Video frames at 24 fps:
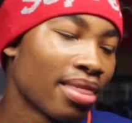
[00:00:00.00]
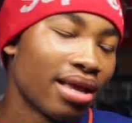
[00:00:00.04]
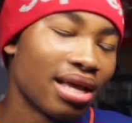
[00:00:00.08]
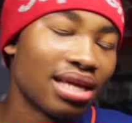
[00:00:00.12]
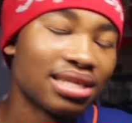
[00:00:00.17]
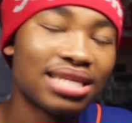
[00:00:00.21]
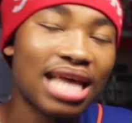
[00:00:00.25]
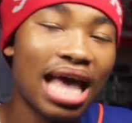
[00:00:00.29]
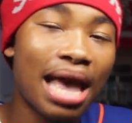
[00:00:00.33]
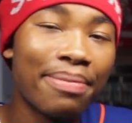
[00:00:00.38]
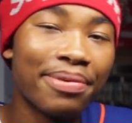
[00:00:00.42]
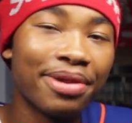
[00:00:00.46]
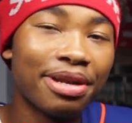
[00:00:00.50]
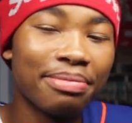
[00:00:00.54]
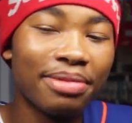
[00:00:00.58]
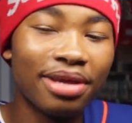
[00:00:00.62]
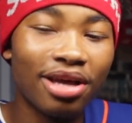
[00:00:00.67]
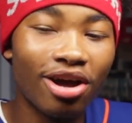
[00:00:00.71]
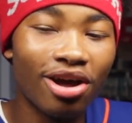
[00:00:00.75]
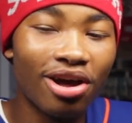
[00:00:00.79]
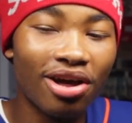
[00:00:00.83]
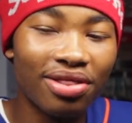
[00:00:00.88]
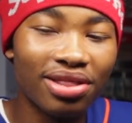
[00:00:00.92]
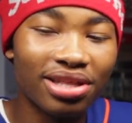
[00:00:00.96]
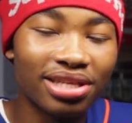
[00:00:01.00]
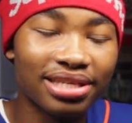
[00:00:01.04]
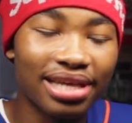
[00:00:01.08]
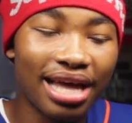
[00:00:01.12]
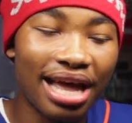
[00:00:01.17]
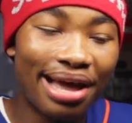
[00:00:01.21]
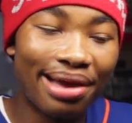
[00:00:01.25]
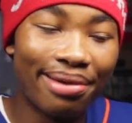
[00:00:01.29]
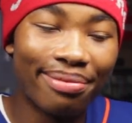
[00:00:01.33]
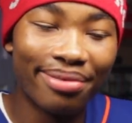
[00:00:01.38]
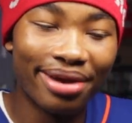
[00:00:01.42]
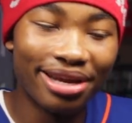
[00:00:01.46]
It's happened to me all the
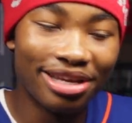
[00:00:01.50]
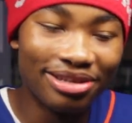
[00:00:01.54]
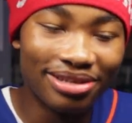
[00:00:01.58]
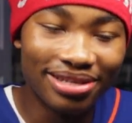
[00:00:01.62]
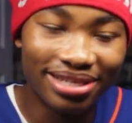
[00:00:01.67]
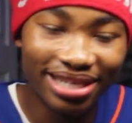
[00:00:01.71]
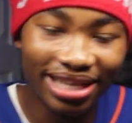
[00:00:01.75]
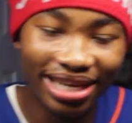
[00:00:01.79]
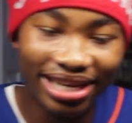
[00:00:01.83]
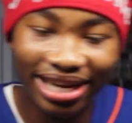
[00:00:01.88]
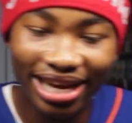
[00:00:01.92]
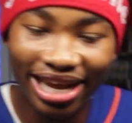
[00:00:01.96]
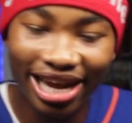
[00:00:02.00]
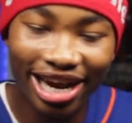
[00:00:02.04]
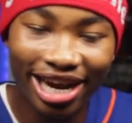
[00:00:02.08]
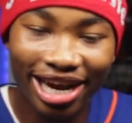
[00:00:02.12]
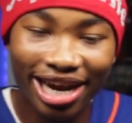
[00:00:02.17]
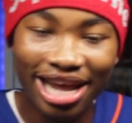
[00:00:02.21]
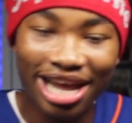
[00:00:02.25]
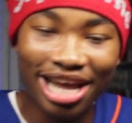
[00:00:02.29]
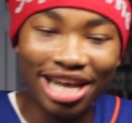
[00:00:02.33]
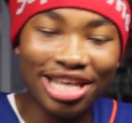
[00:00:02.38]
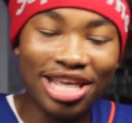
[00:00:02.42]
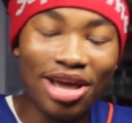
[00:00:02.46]
time, bro. You sitting there,